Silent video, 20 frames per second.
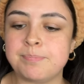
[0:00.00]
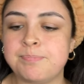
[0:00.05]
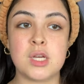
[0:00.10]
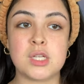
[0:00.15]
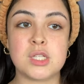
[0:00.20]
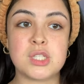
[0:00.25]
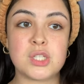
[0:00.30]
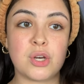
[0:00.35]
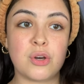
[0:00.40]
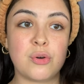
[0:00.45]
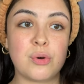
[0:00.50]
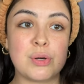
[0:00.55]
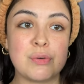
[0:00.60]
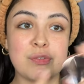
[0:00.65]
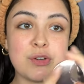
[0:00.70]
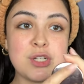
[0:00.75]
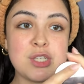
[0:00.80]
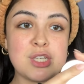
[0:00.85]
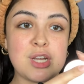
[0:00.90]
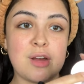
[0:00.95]
So
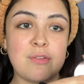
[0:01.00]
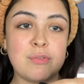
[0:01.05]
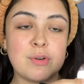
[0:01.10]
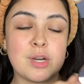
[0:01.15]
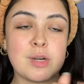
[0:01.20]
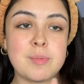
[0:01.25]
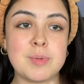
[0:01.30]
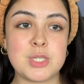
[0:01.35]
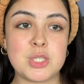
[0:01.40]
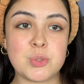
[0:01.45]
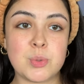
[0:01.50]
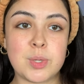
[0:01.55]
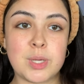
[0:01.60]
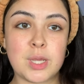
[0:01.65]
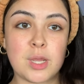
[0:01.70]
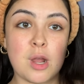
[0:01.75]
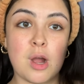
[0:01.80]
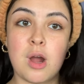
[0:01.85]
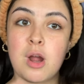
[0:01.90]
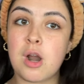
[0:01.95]
first off, we're gonna be
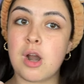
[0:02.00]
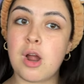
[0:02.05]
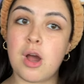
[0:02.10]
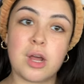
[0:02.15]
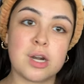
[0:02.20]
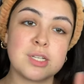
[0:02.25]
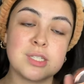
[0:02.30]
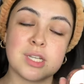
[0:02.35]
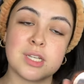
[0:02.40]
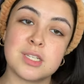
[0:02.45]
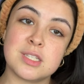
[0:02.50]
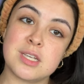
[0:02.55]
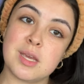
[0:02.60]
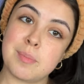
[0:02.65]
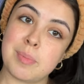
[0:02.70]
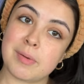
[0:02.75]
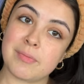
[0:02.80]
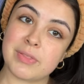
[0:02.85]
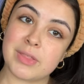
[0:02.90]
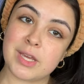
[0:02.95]
doing our Anastasia
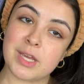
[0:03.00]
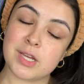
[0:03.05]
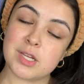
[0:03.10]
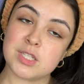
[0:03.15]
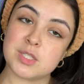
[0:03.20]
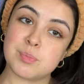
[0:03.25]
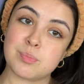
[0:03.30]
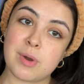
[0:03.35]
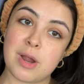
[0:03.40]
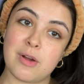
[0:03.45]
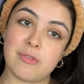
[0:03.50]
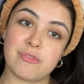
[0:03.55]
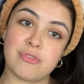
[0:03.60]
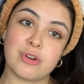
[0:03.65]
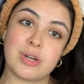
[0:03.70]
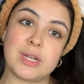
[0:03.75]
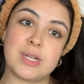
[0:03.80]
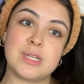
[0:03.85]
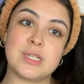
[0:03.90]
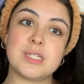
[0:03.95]
Beverly Hills Brow
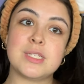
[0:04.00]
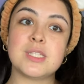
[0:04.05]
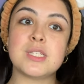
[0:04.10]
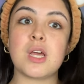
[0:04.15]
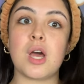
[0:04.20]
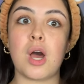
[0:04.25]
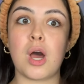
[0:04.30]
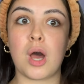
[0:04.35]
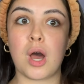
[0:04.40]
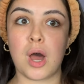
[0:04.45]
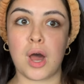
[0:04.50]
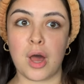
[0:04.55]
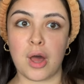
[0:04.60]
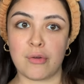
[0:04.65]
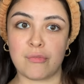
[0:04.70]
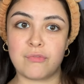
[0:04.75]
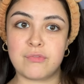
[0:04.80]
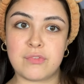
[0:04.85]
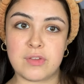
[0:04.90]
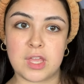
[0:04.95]
Freeze
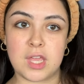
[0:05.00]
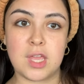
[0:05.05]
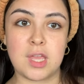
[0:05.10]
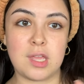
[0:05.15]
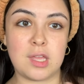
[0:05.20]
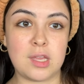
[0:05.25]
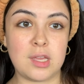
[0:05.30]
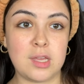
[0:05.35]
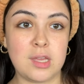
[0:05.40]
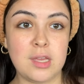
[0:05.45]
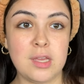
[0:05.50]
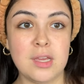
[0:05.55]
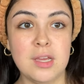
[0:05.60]
V.